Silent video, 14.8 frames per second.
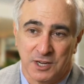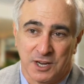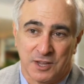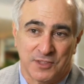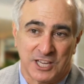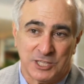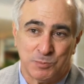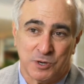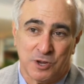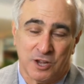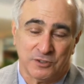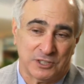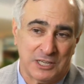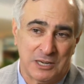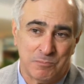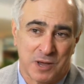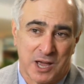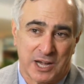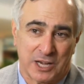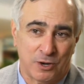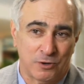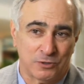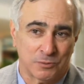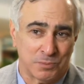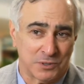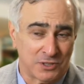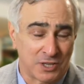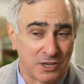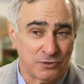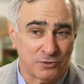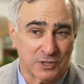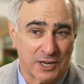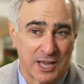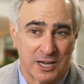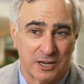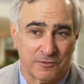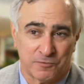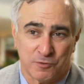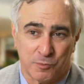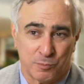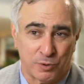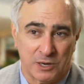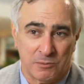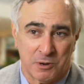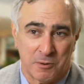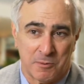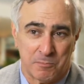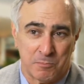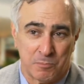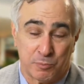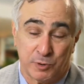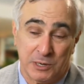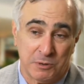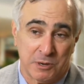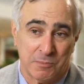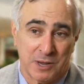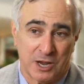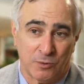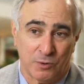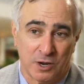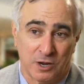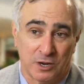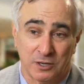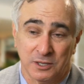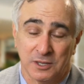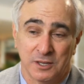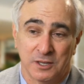That's because anybody who's a potential candidate for premium IOL